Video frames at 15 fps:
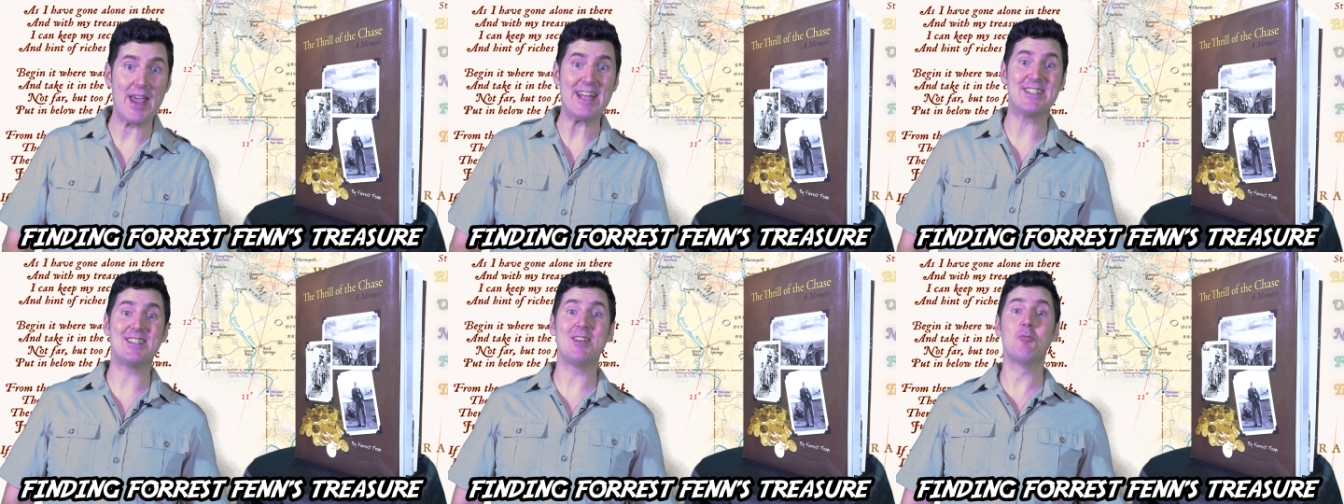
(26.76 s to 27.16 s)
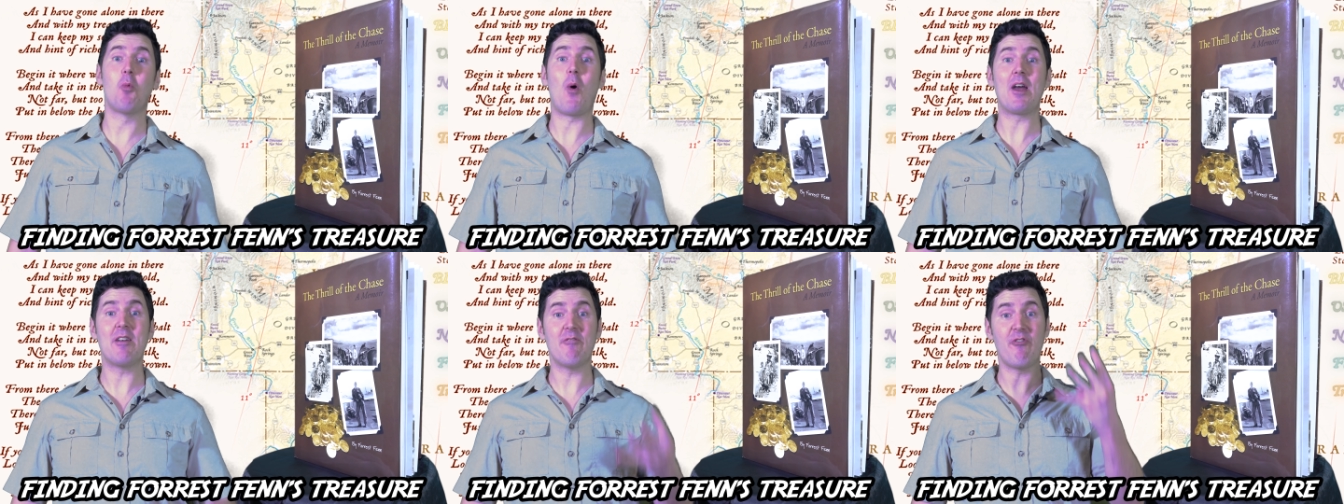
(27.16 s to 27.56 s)
it's in
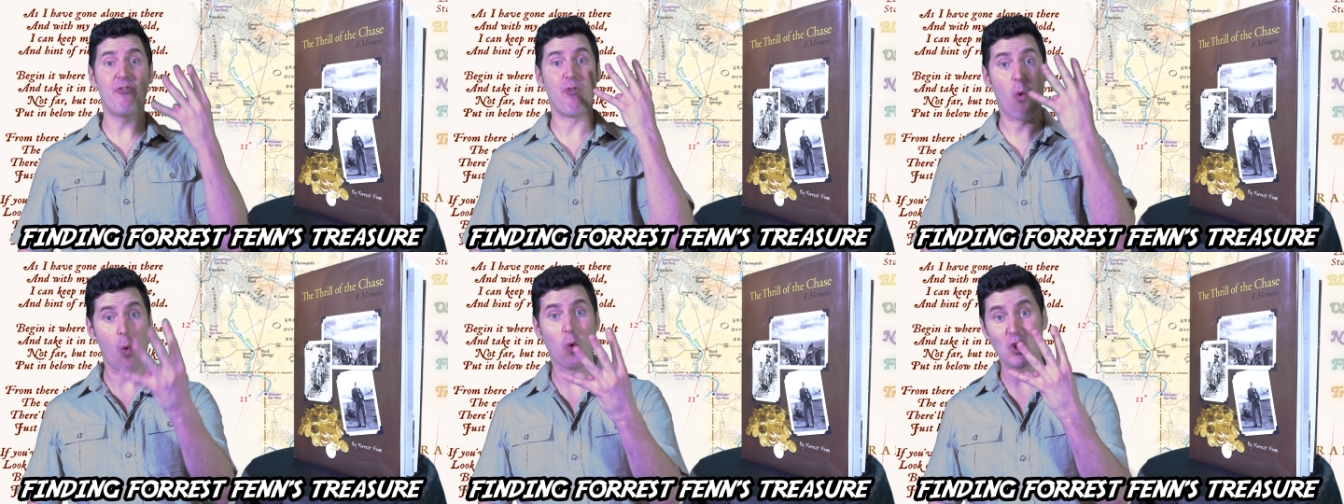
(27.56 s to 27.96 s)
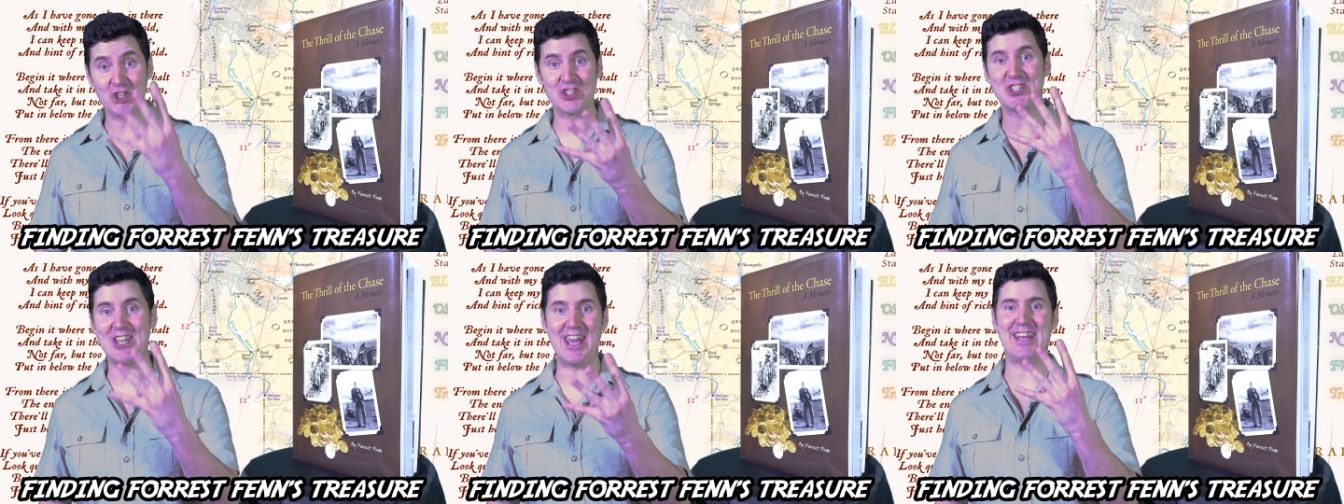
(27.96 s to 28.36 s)
one of four
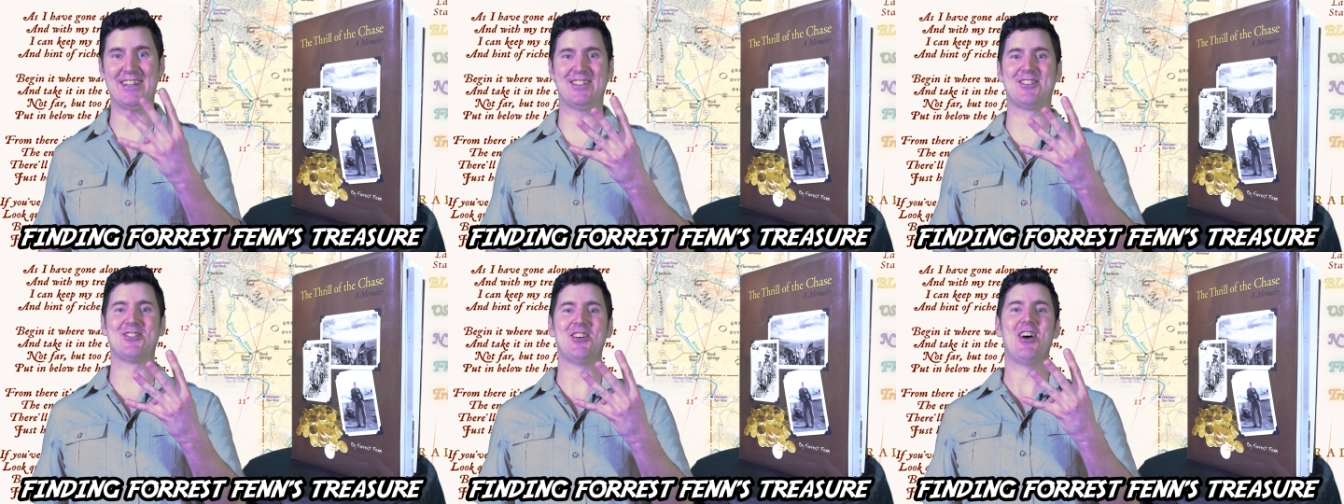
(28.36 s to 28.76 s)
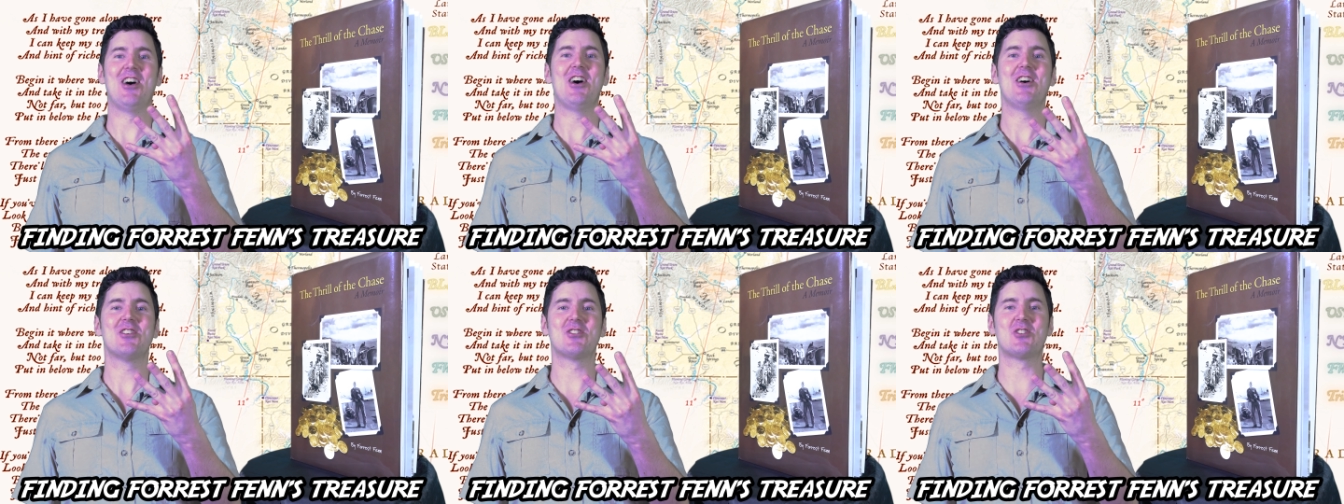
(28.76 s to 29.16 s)
states.
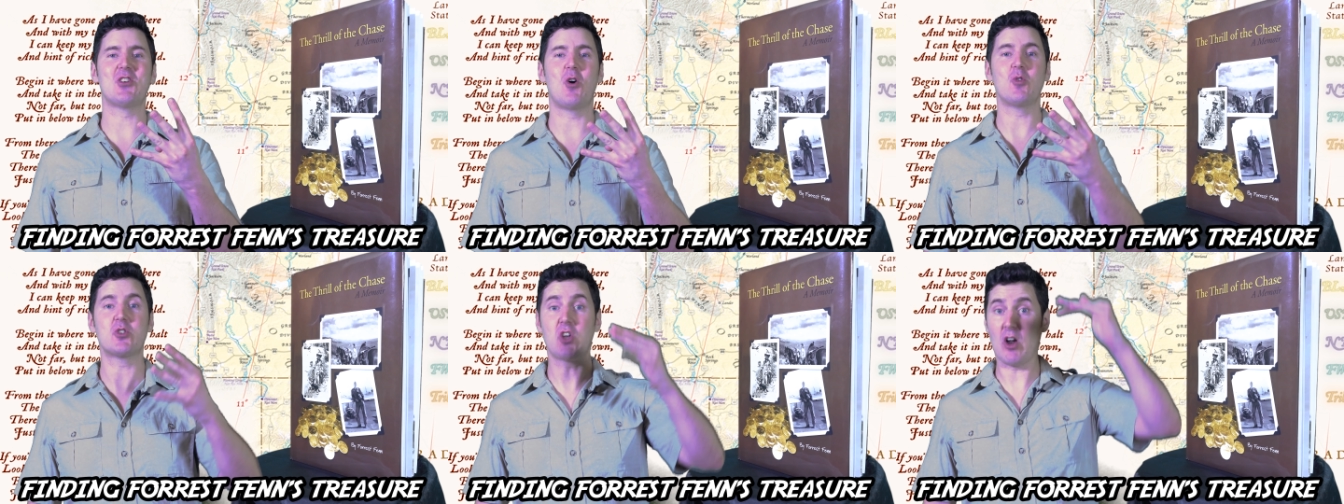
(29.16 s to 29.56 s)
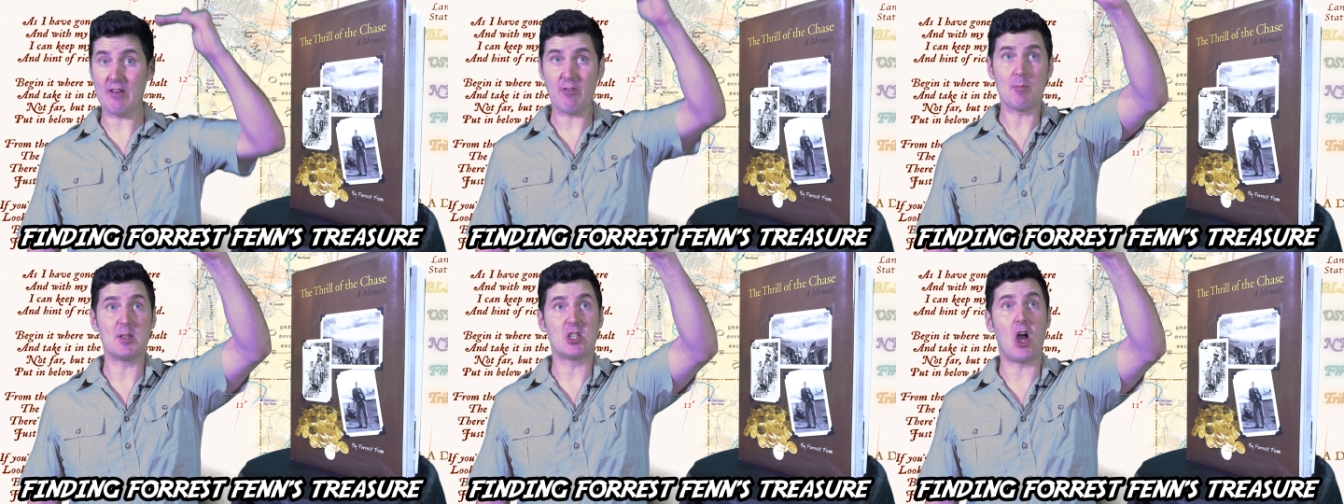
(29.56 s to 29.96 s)
So
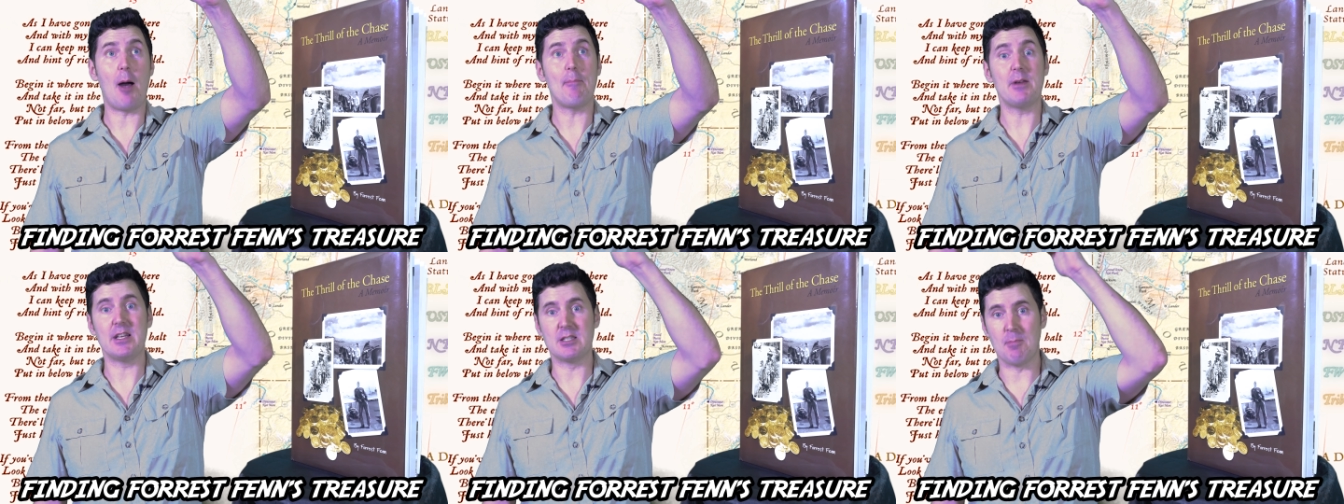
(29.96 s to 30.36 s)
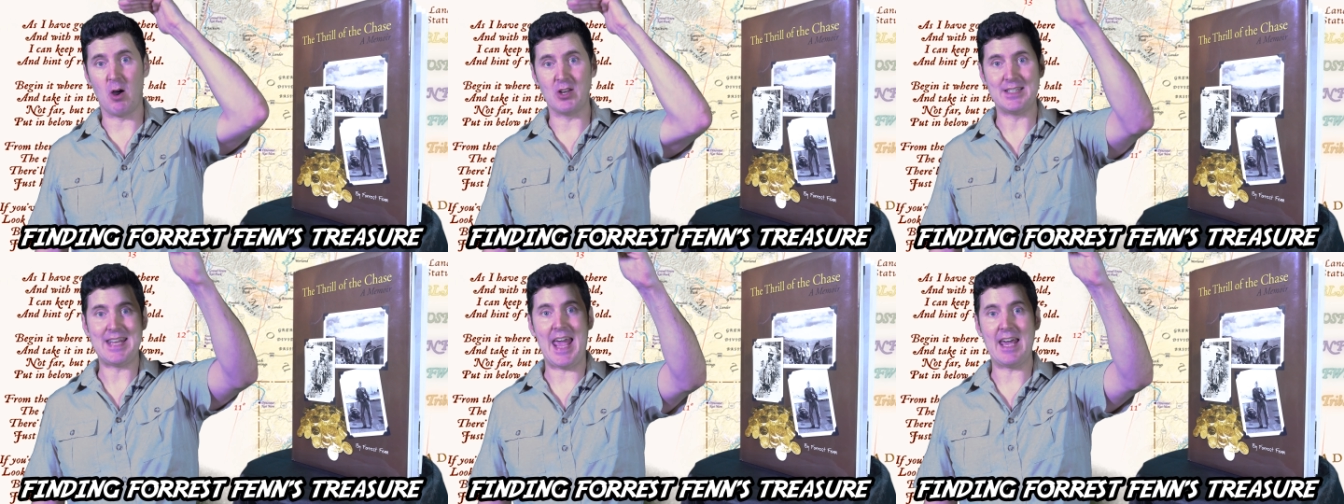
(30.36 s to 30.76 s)
starting from the top, it's
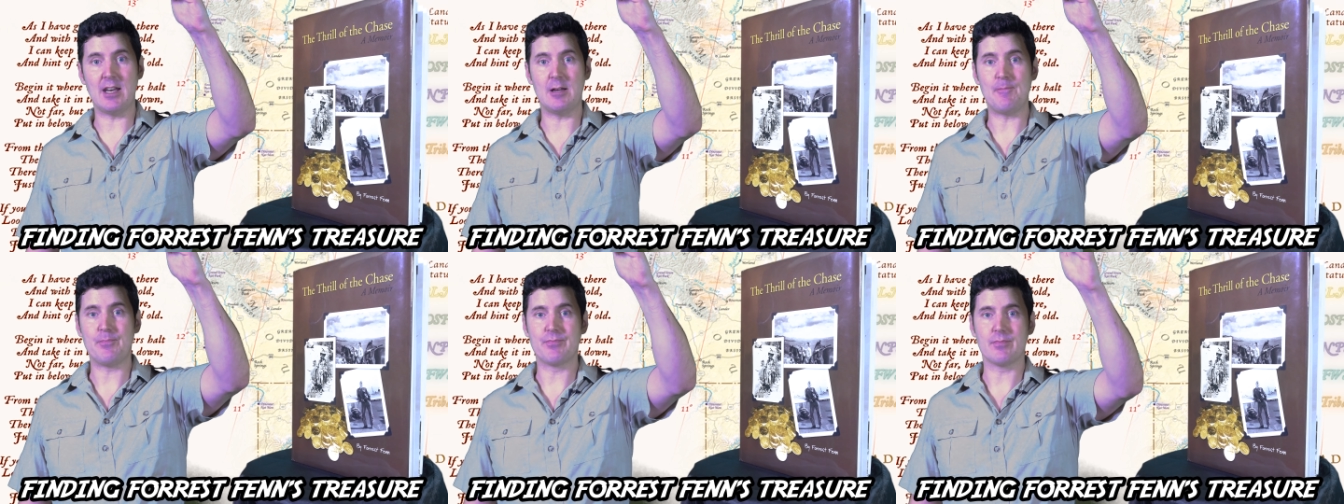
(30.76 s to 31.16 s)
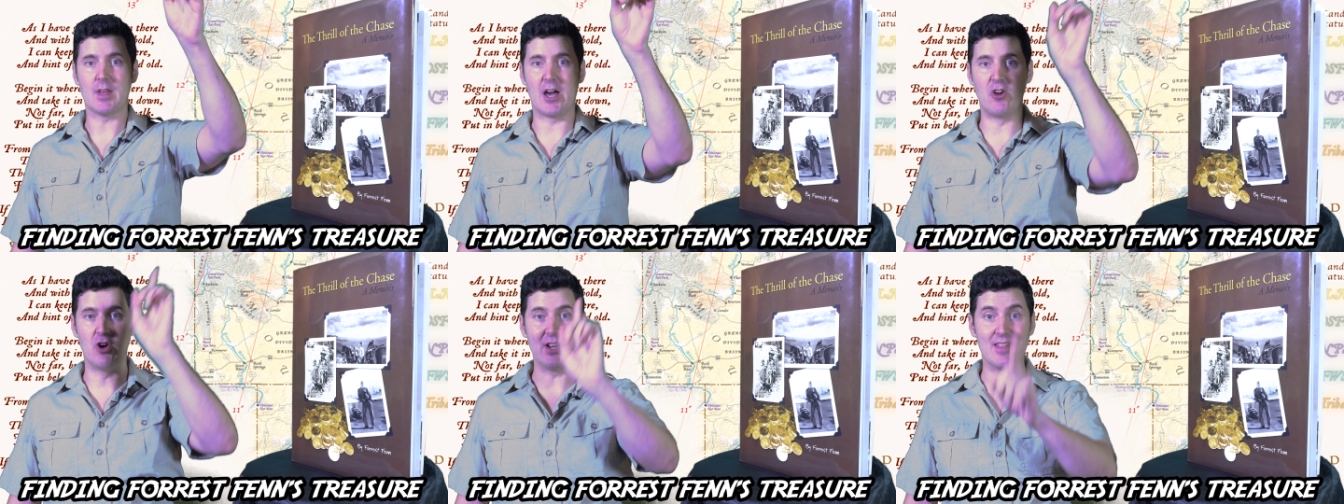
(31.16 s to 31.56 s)
Montana.
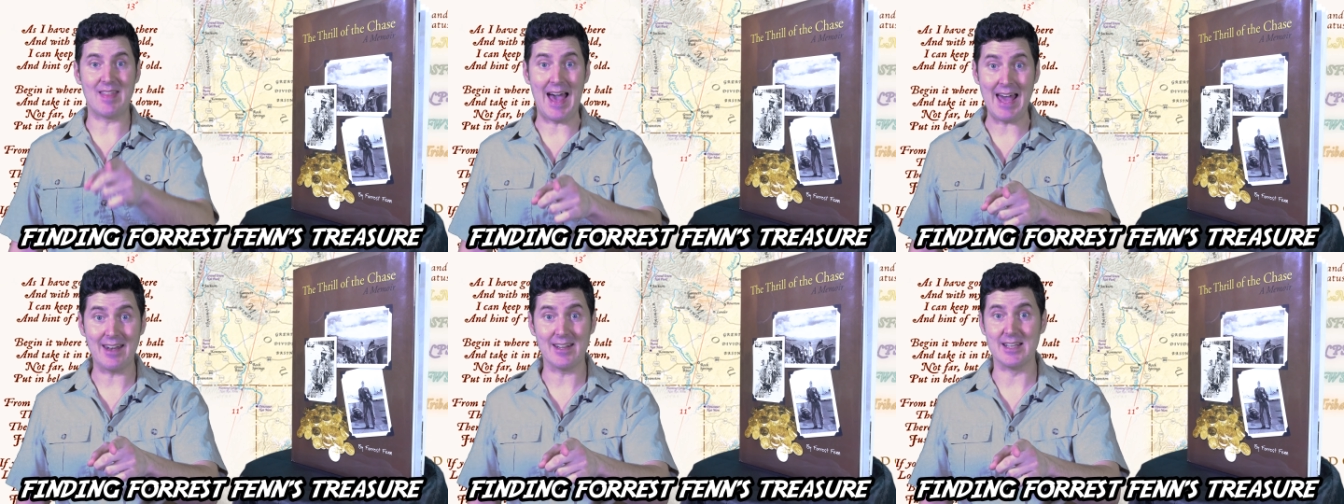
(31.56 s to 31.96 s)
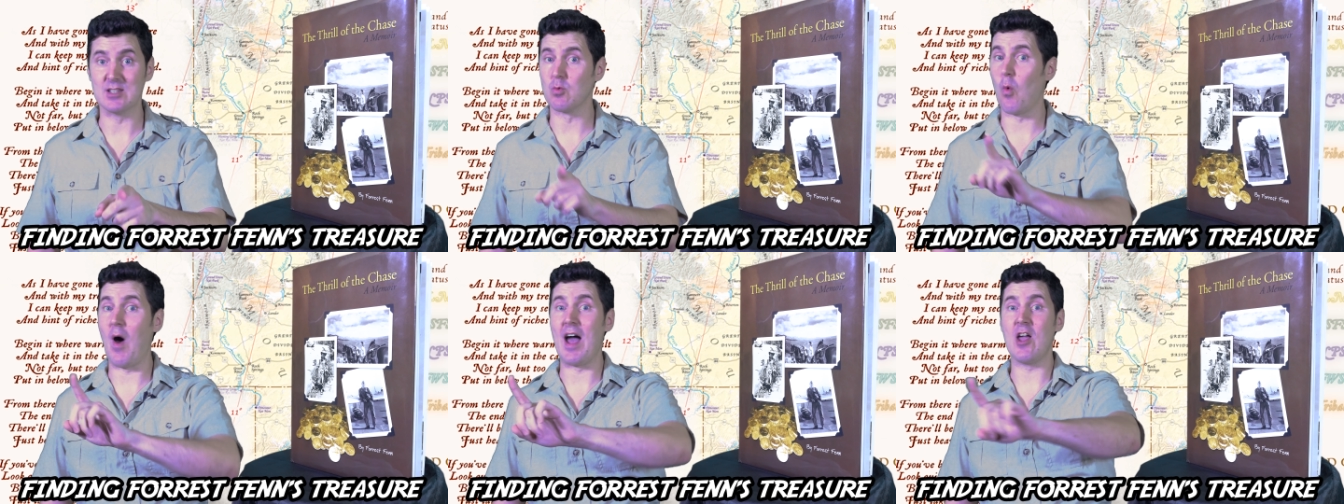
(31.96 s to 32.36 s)
Underneath that
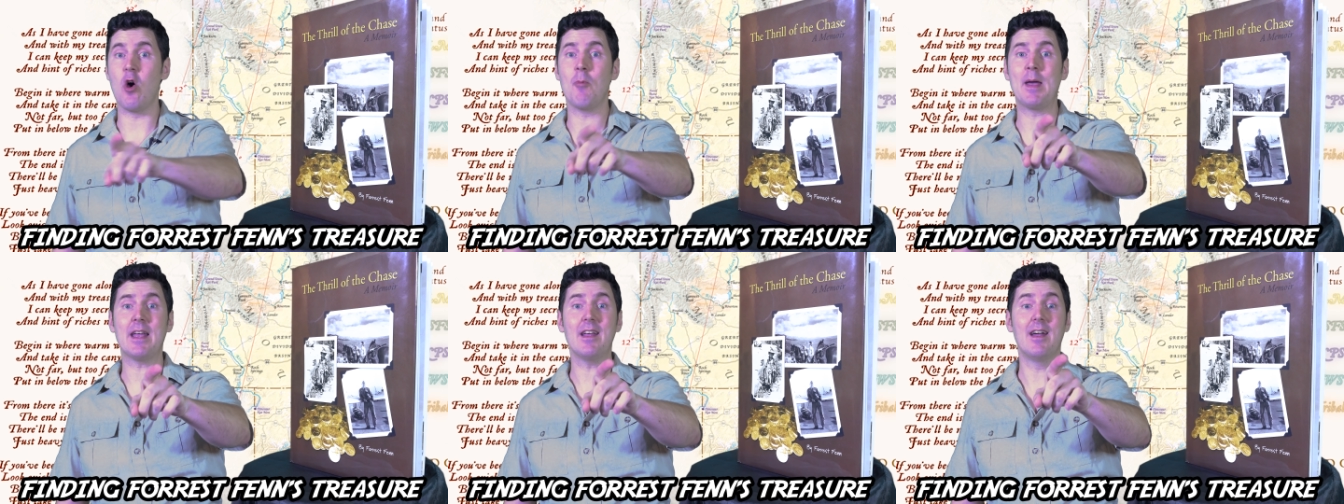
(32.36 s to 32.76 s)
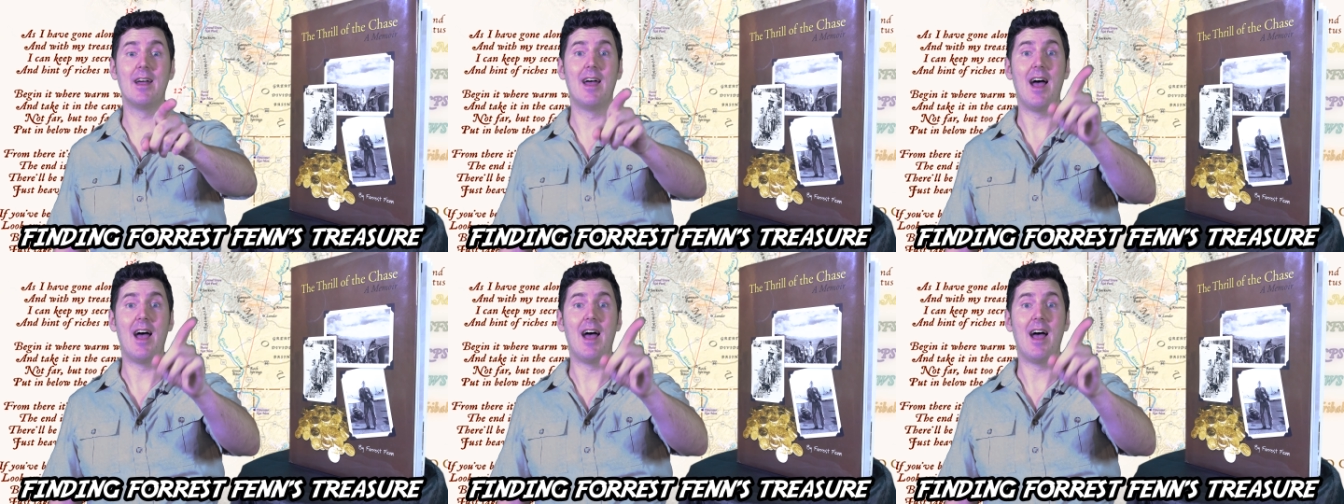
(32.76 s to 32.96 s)
is Wyoming.